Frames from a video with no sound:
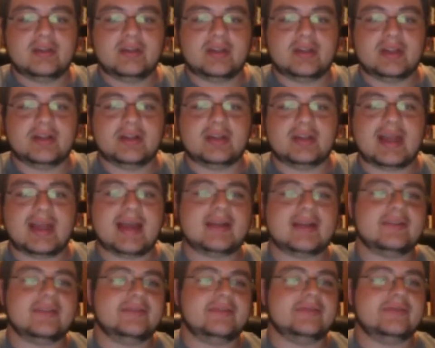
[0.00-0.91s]
The
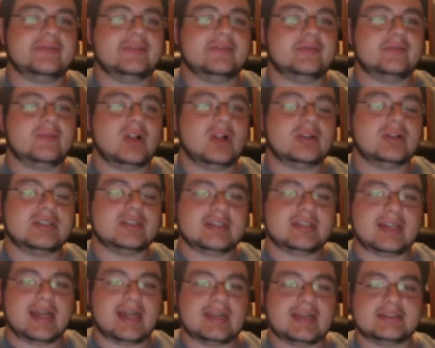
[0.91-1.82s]
lack of
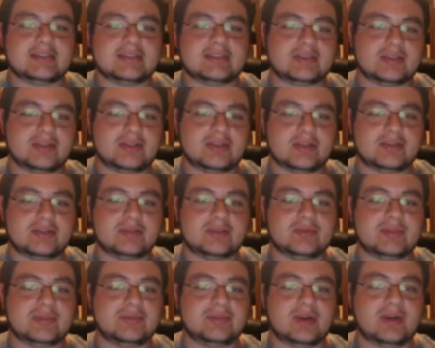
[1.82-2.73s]
multi-classing could
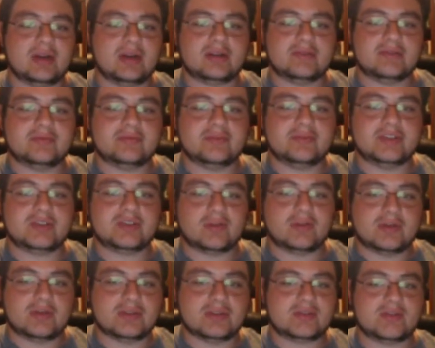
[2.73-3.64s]
also be part of the
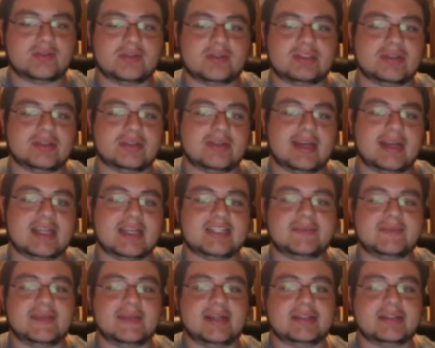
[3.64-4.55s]
sword and sorcery
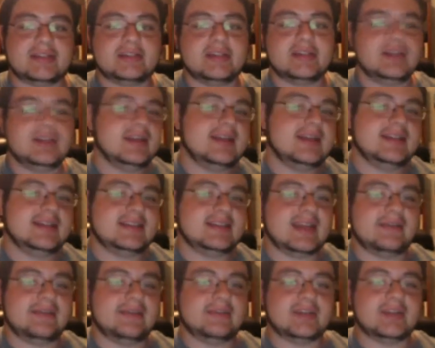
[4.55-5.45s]
aspect,
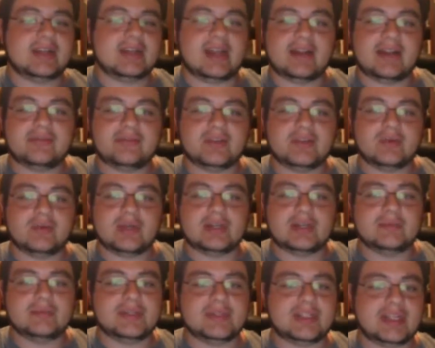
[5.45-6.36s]
as having
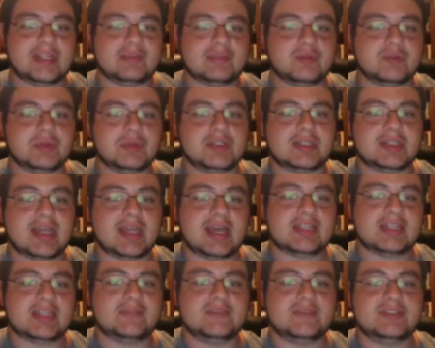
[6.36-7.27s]
everyone being able to
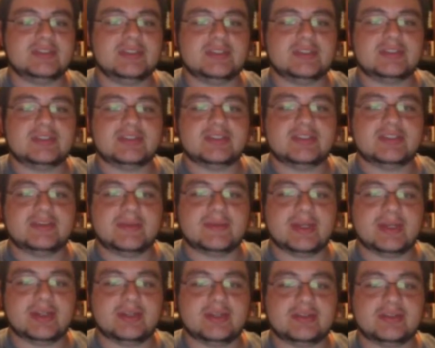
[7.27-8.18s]
cast magician
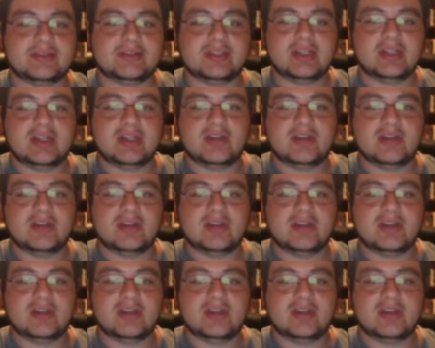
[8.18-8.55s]
spells